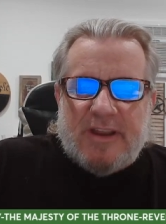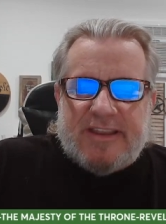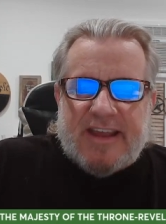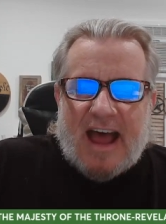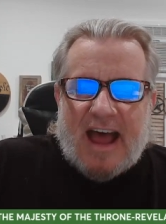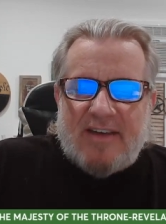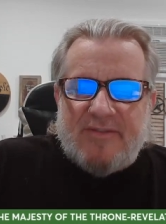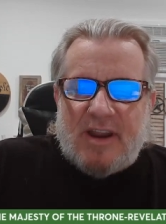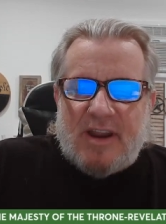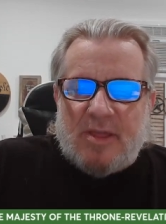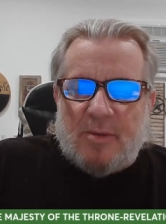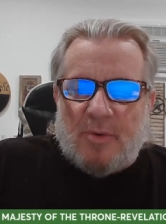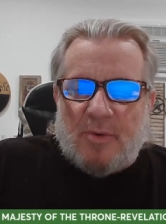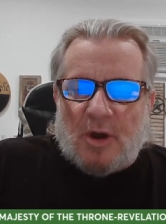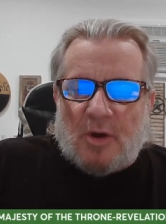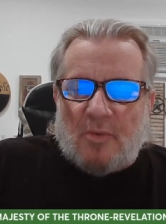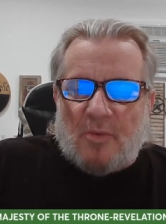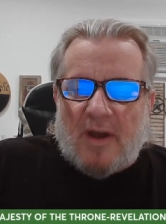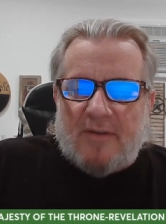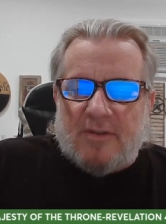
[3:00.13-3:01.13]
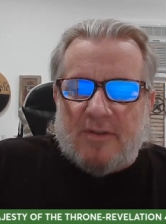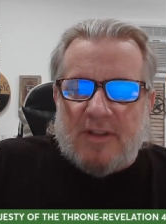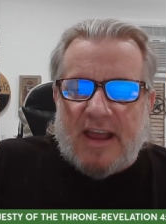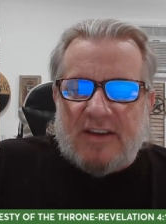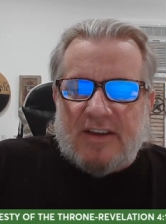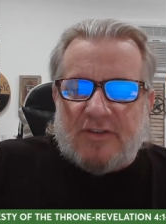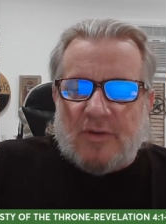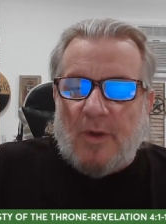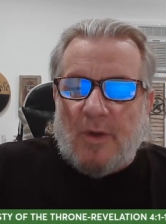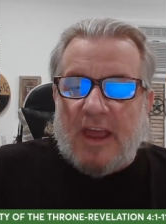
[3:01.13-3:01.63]
we dive into the book of
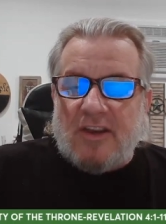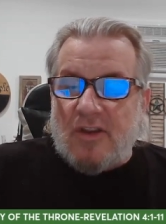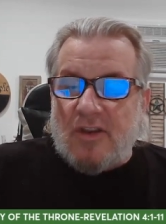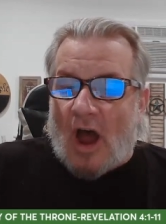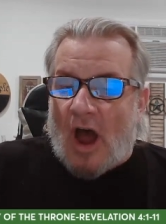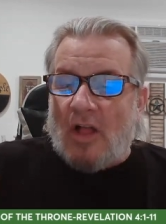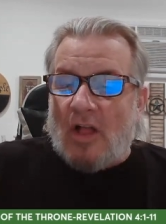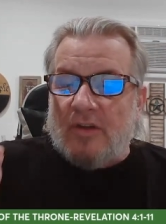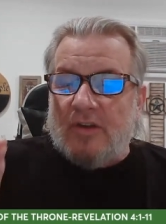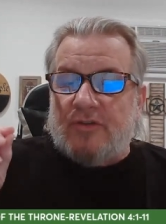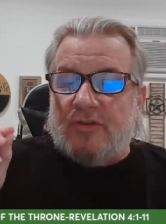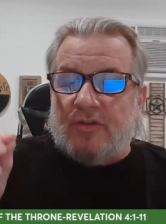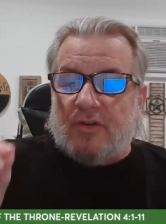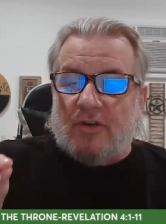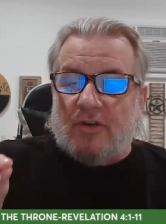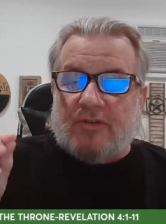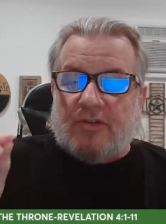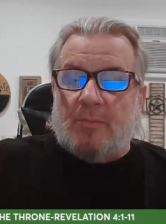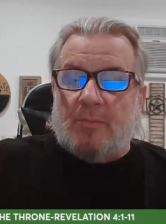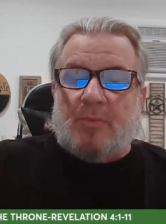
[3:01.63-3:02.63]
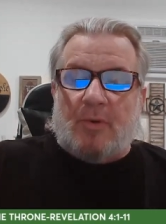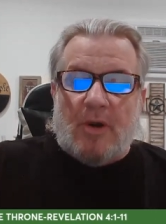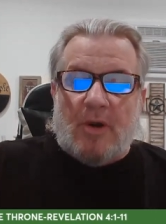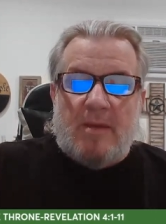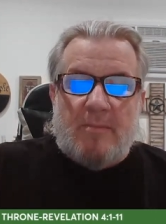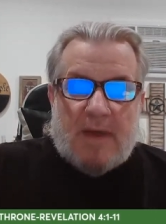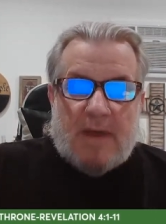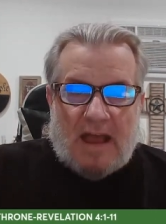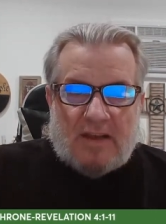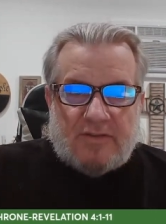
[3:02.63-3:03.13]
Revelation, we acknowledge your
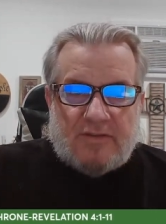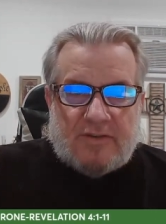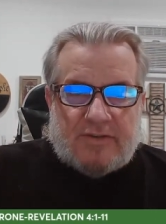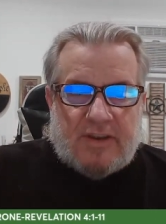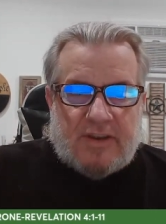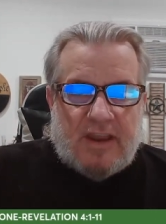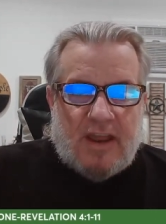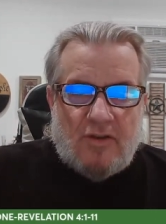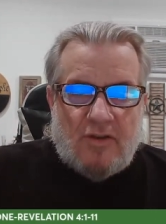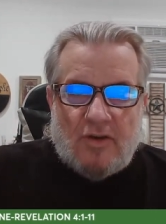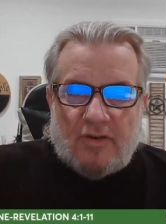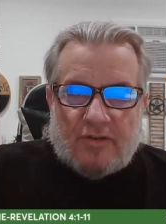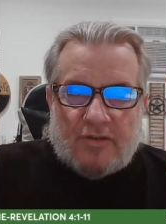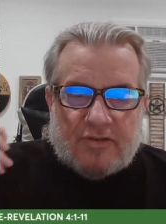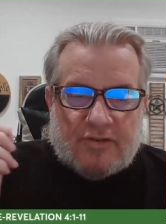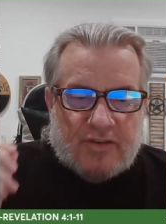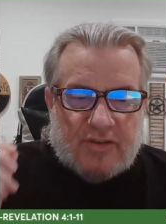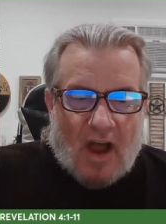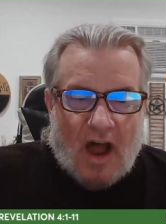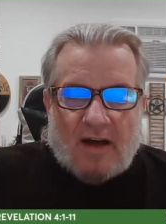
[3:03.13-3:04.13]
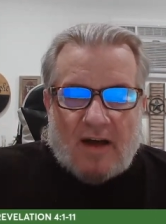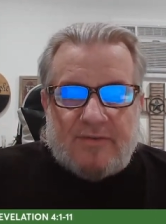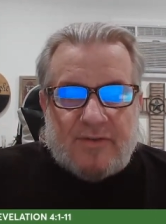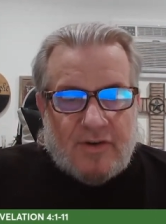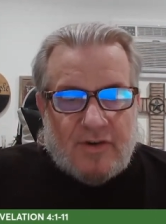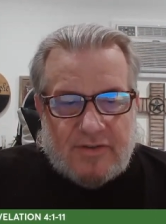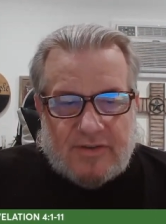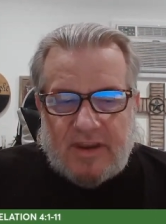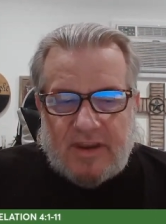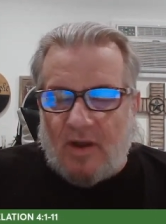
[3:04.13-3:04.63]
supreme majesty and your
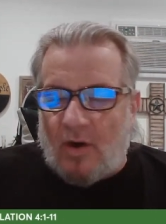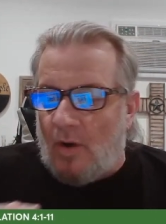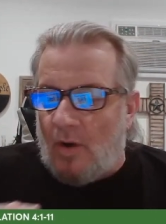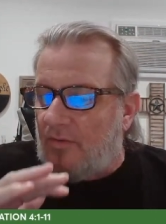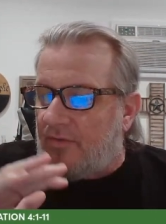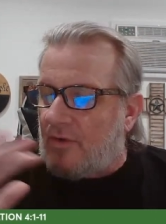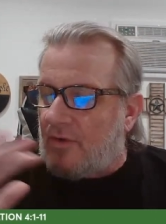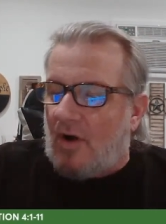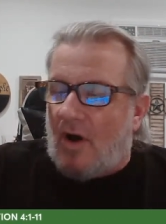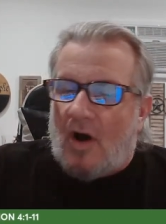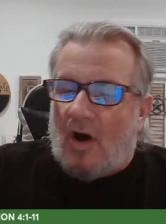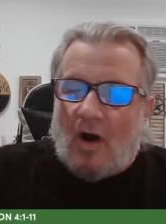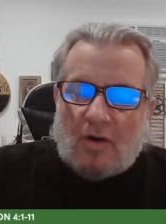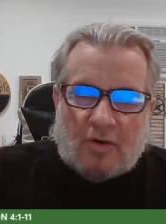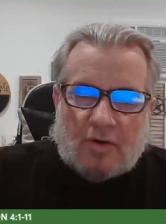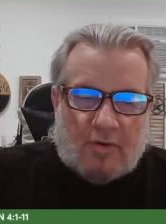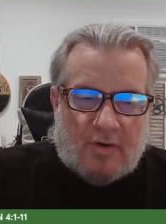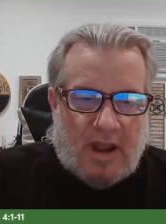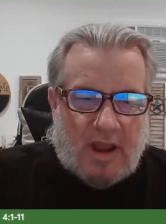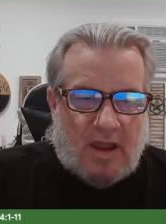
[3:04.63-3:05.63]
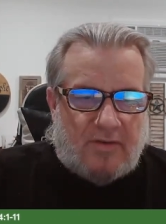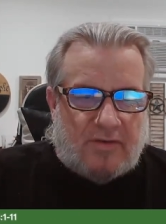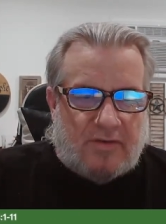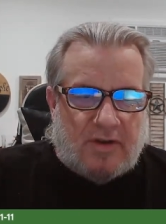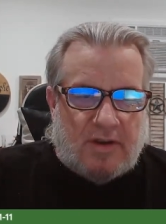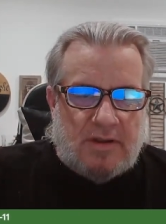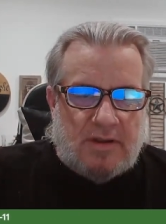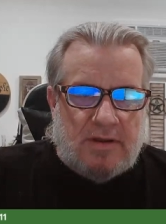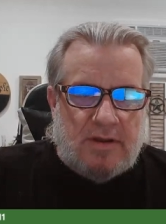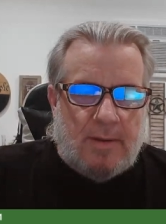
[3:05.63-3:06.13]
sovereignty over all
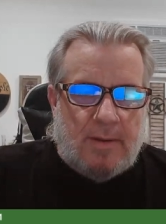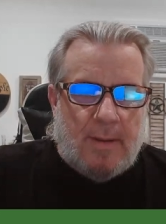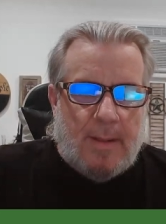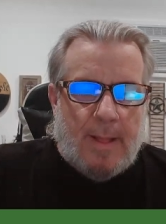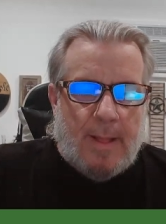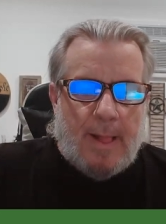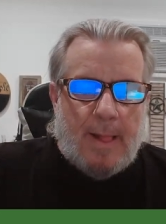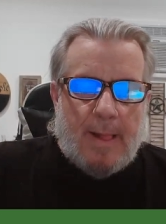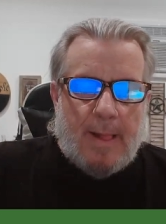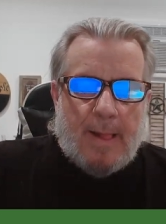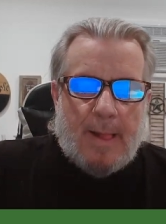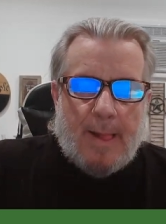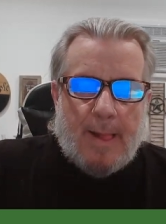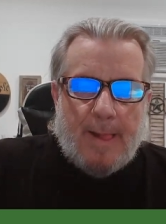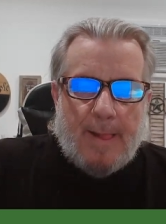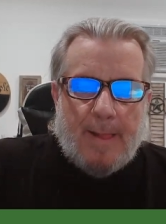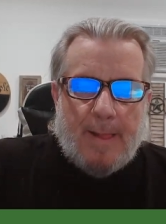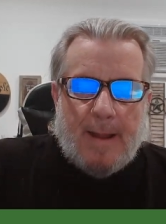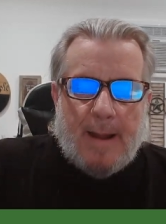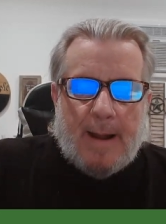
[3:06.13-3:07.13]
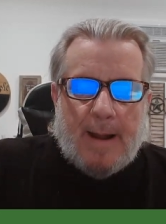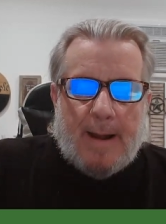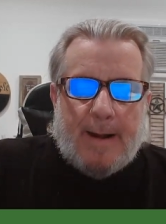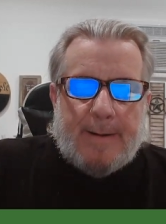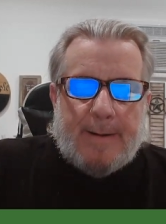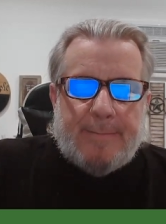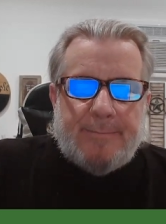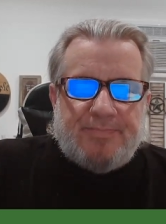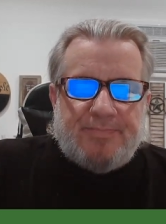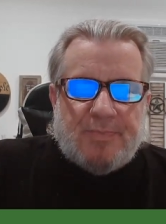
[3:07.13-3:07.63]
creation.
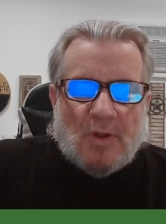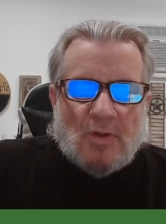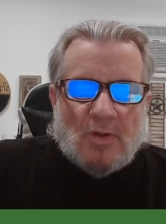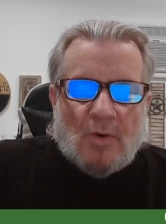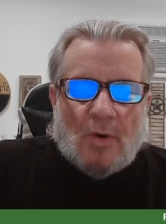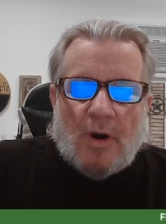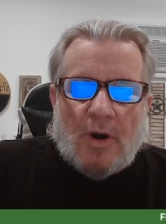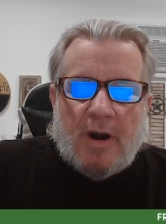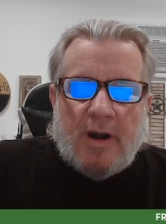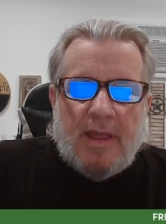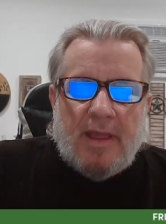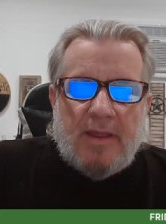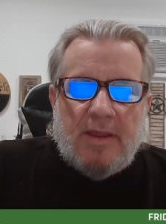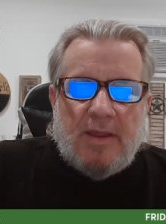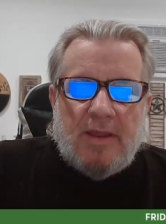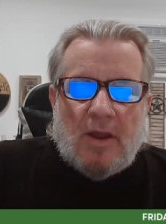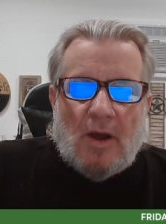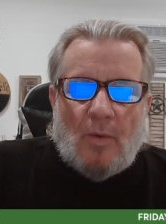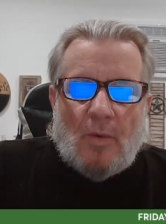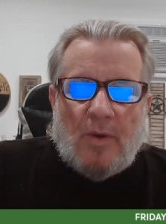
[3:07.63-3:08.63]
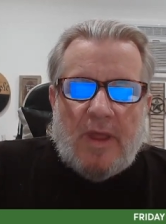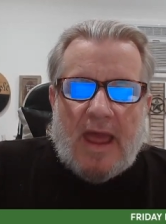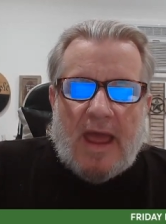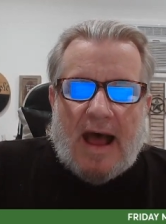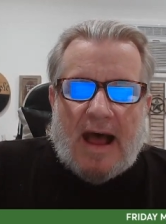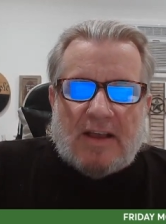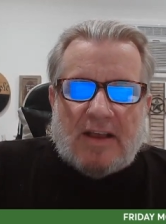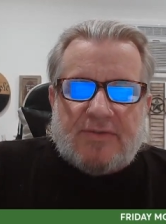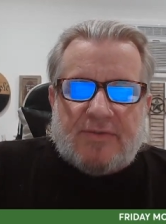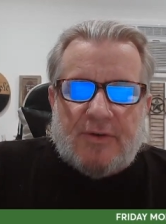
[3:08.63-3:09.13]
Um, Lord, you know, we
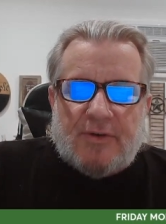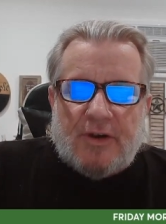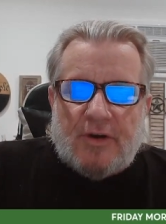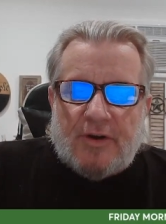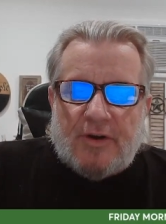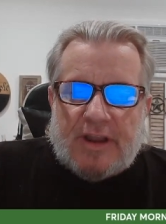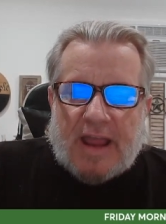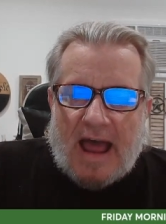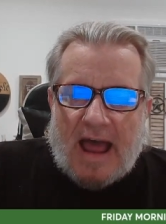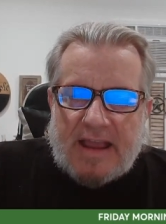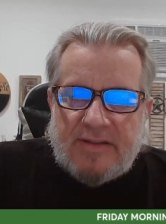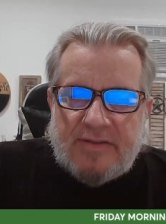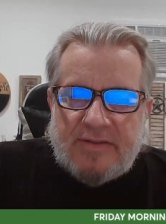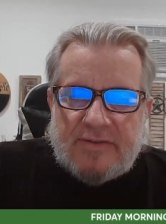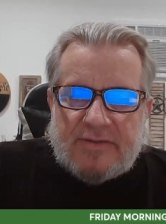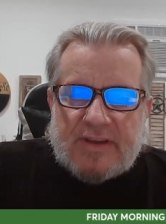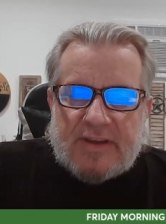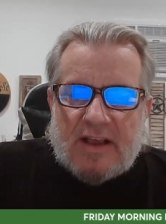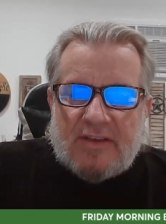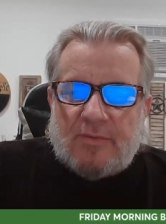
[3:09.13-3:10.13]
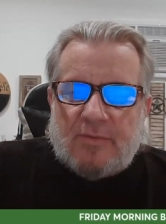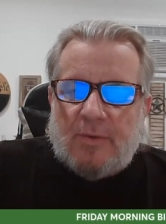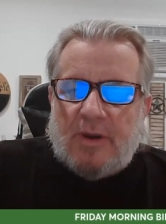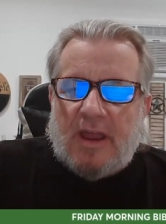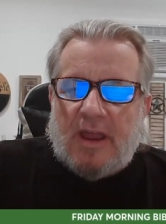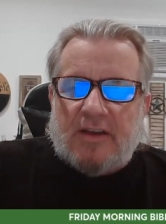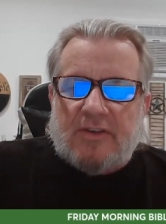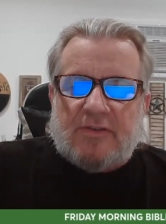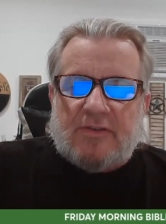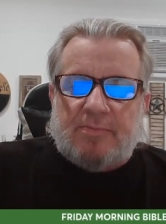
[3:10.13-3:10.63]
ask for your guidance as
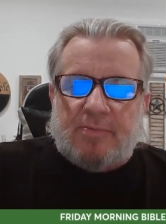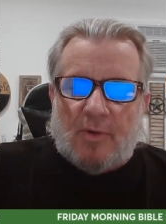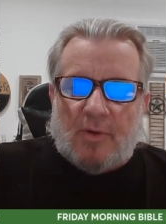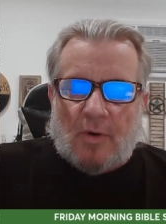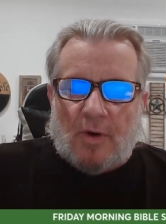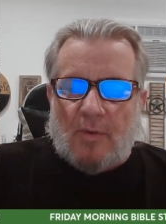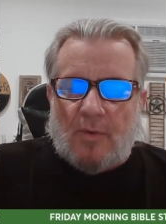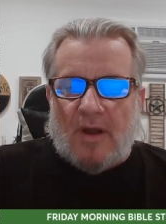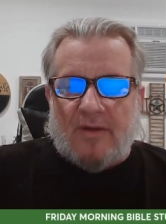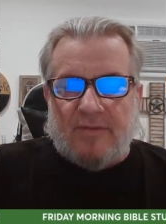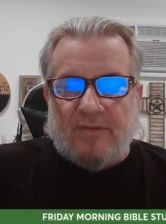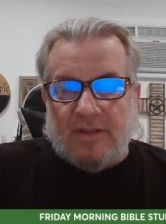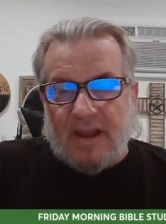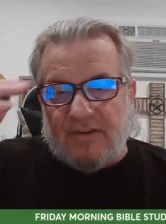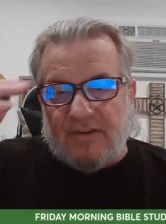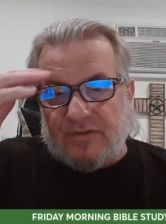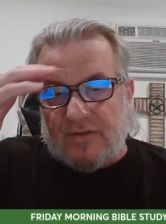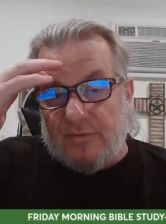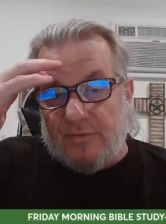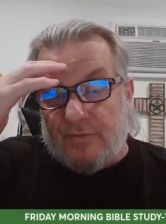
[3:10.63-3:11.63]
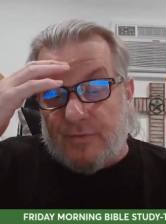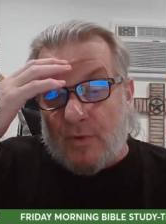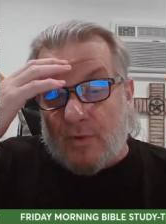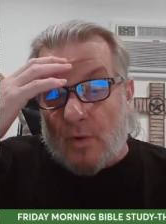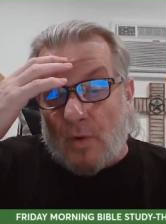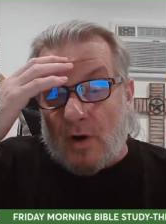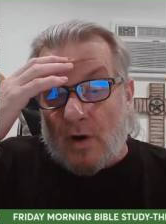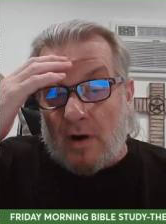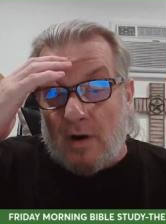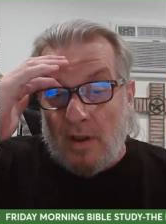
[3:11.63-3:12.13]
we explore Revelation
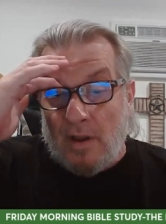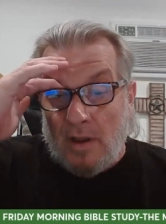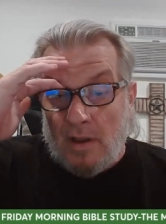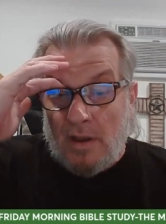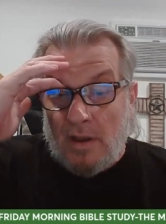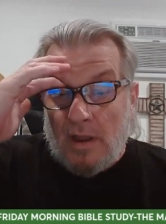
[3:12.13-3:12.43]
4.